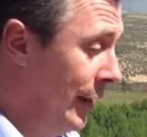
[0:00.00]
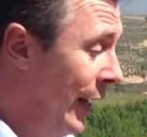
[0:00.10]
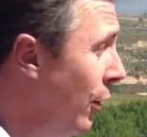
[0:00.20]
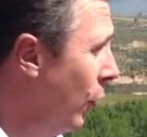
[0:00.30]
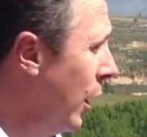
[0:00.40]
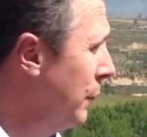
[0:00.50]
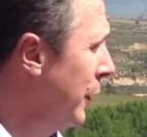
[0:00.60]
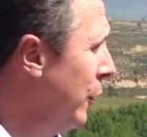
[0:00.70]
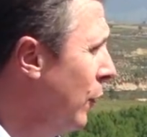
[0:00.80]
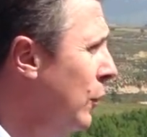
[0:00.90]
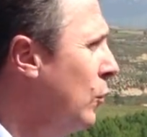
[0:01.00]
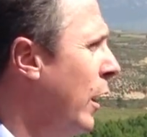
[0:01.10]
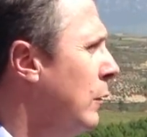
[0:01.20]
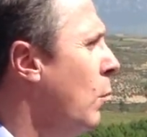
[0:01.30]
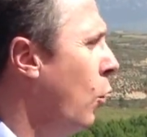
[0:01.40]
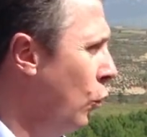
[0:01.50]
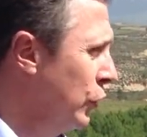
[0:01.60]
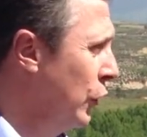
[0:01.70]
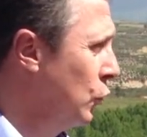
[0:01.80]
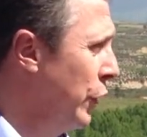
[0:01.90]
kilograms in order to get more
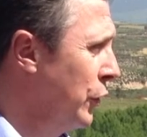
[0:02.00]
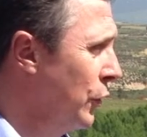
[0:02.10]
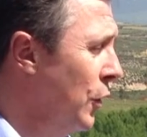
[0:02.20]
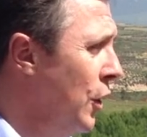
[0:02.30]
concentration.